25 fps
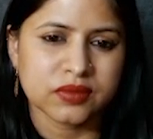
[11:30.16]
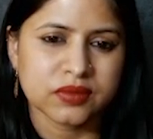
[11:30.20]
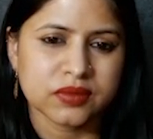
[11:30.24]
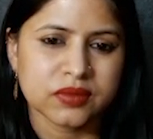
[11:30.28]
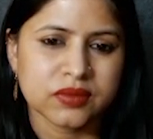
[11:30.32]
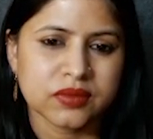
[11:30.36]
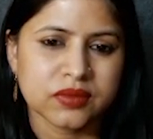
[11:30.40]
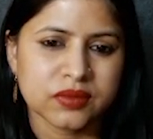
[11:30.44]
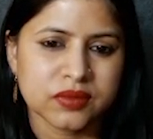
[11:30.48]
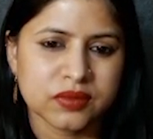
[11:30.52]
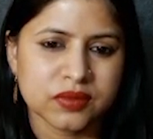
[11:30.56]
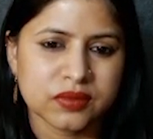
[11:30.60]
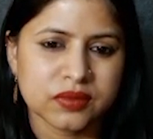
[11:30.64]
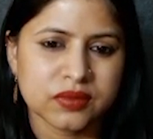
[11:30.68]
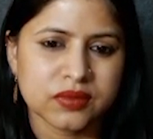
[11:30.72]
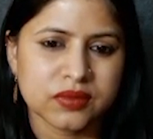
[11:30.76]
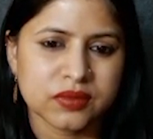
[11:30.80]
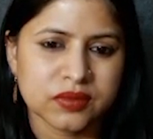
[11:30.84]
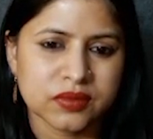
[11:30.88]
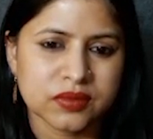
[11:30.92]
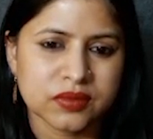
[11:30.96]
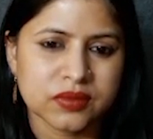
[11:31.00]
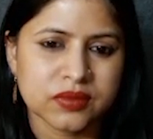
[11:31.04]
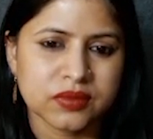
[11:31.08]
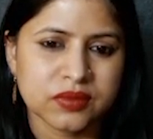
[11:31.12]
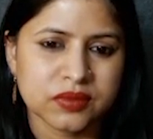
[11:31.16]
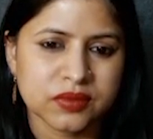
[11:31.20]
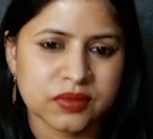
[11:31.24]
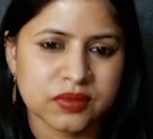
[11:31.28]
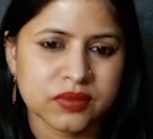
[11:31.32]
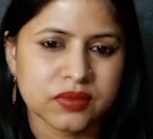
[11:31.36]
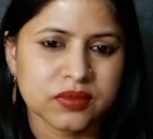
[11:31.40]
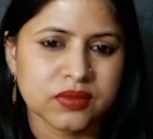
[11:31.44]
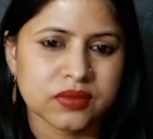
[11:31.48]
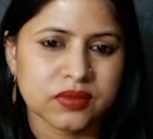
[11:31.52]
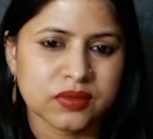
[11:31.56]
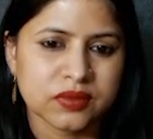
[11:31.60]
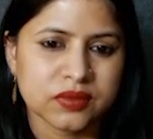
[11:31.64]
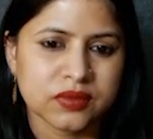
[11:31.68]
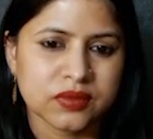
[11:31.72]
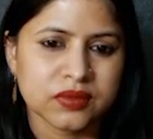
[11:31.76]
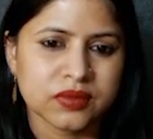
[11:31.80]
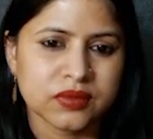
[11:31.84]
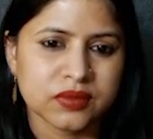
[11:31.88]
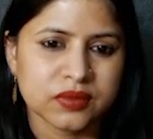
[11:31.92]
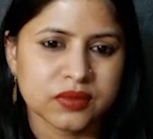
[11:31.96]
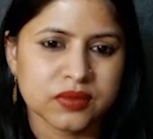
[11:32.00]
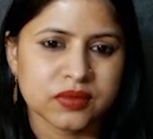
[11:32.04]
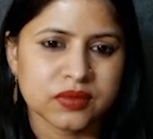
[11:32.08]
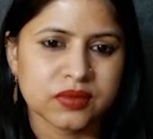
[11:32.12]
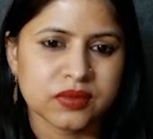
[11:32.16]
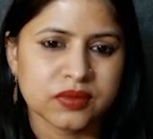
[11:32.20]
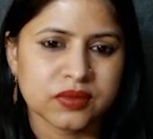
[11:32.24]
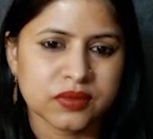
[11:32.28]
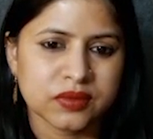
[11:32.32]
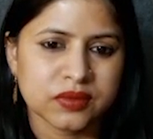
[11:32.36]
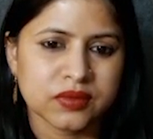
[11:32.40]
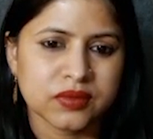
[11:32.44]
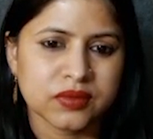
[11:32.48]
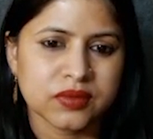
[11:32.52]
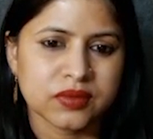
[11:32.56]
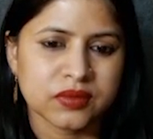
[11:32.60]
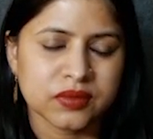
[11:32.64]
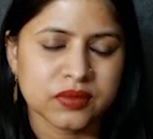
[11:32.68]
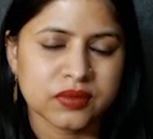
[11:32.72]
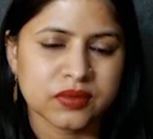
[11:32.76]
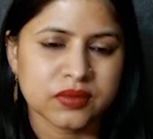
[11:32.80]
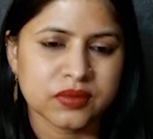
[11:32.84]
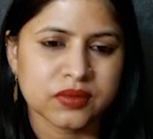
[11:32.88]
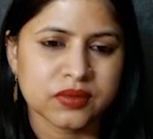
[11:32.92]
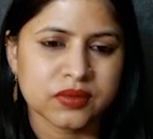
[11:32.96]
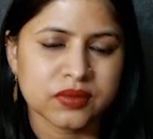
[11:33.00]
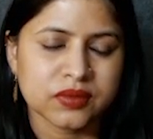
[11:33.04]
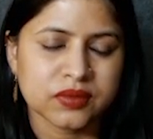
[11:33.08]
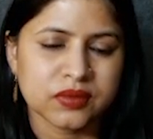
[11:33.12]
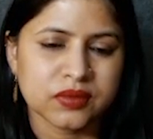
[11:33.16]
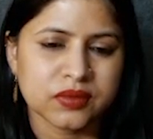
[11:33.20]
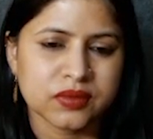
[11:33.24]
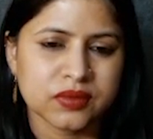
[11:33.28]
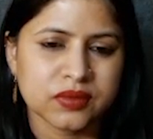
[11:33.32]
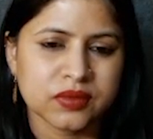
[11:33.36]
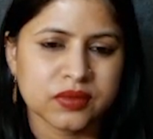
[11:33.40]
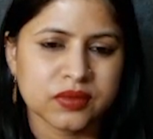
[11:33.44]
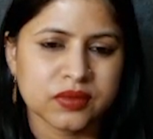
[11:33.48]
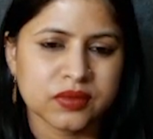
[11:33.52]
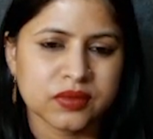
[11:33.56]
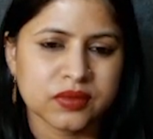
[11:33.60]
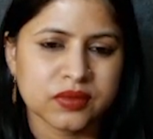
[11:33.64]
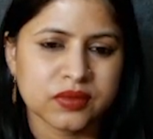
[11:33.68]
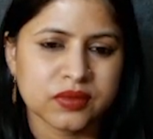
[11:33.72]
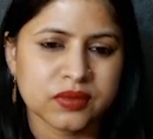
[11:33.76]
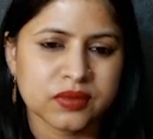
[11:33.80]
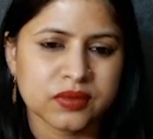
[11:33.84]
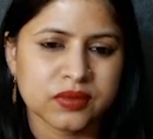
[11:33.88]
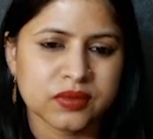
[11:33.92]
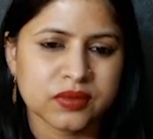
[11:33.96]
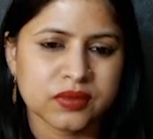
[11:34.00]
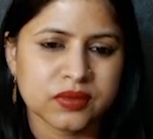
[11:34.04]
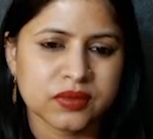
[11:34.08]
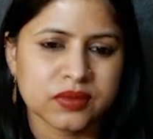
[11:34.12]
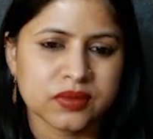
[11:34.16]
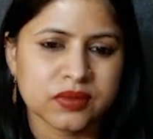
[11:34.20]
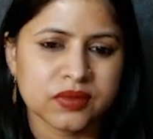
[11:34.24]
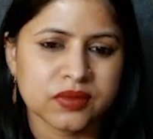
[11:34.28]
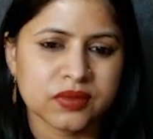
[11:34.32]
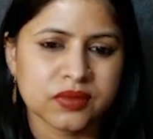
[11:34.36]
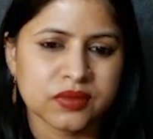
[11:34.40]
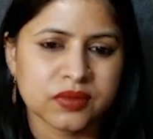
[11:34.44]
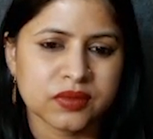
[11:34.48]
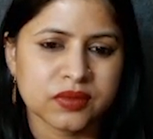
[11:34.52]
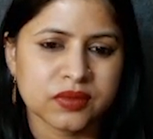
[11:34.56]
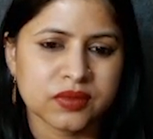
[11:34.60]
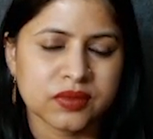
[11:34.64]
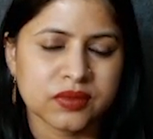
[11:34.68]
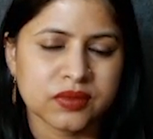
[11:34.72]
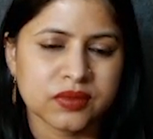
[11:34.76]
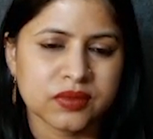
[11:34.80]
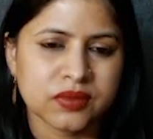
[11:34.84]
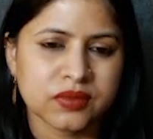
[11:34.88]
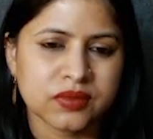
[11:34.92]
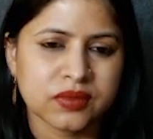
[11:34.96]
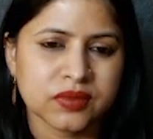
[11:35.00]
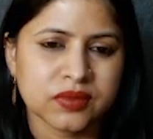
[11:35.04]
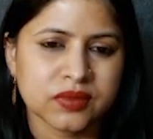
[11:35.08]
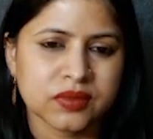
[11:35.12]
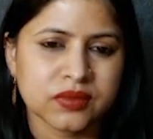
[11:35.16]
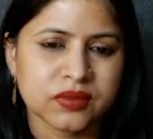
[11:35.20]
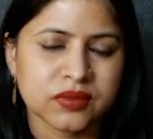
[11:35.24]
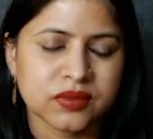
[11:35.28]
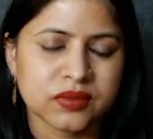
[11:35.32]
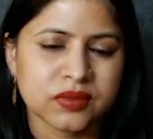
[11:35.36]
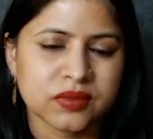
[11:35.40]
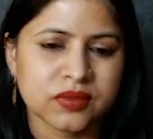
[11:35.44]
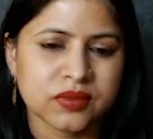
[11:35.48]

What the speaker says: (not speaking)